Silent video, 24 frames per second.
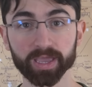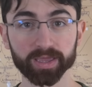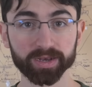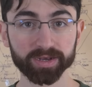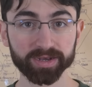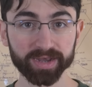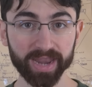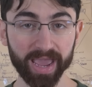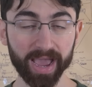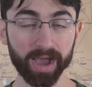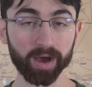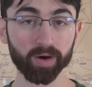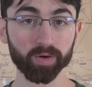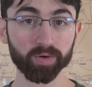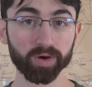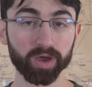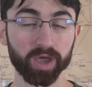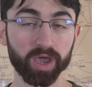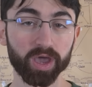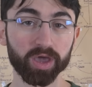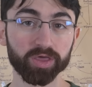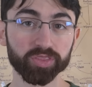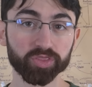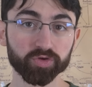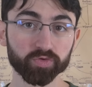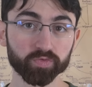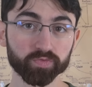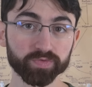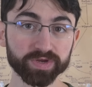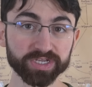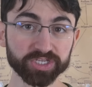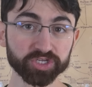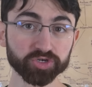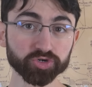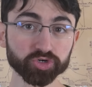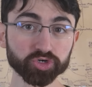Now, the
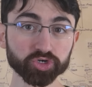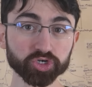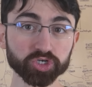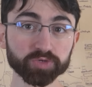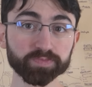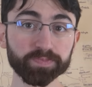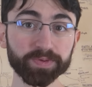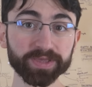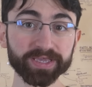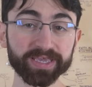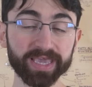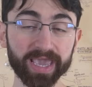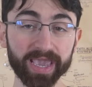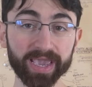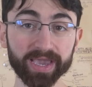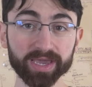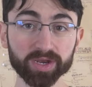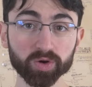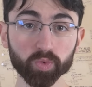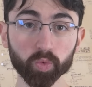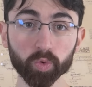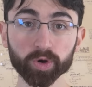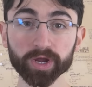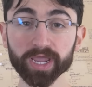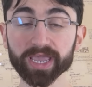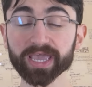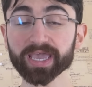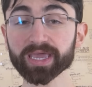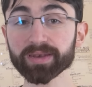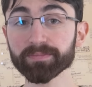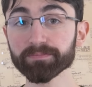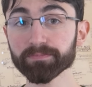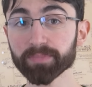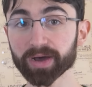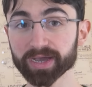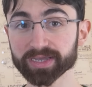researchers began working
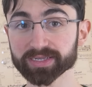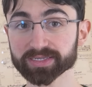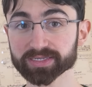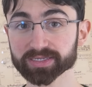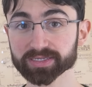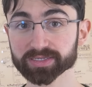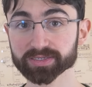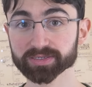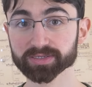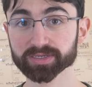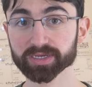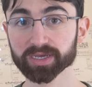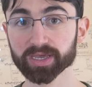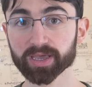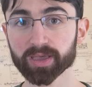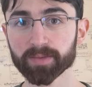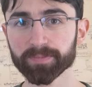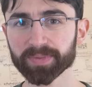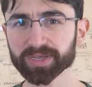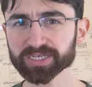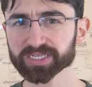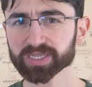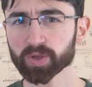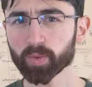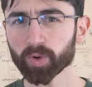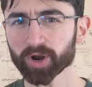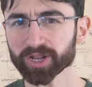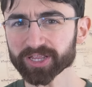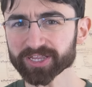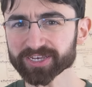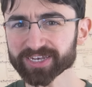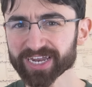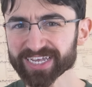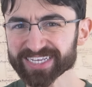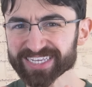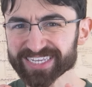in mice because they wanted
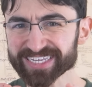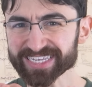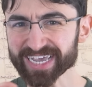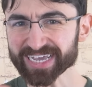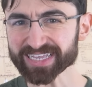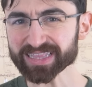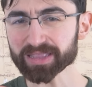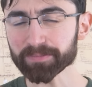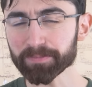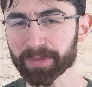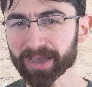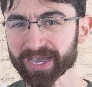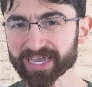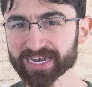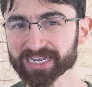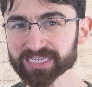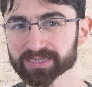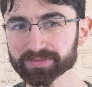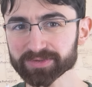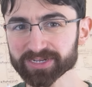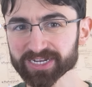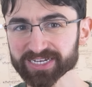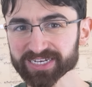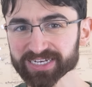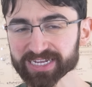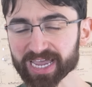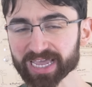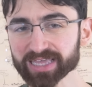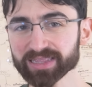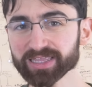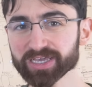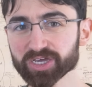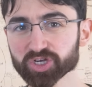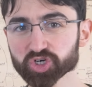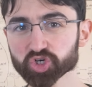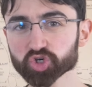to dissect the mechanism in a
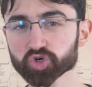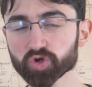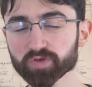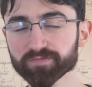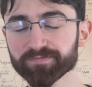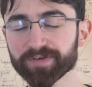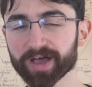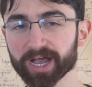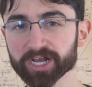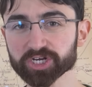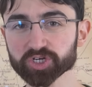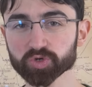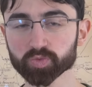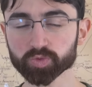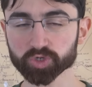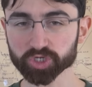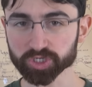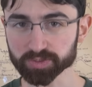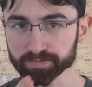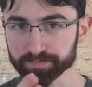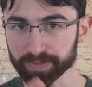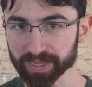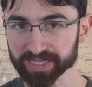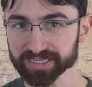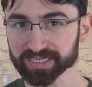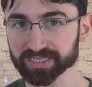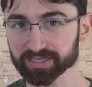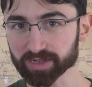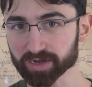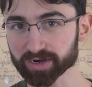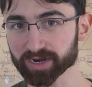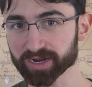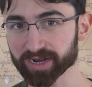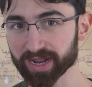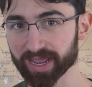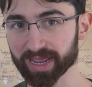tightly controlled fashion, which is best
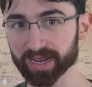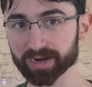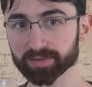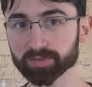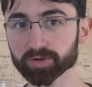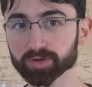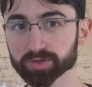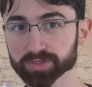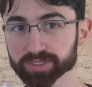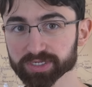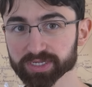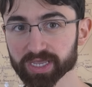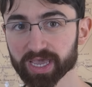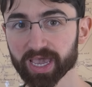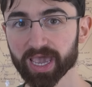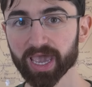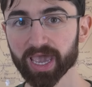done in animals.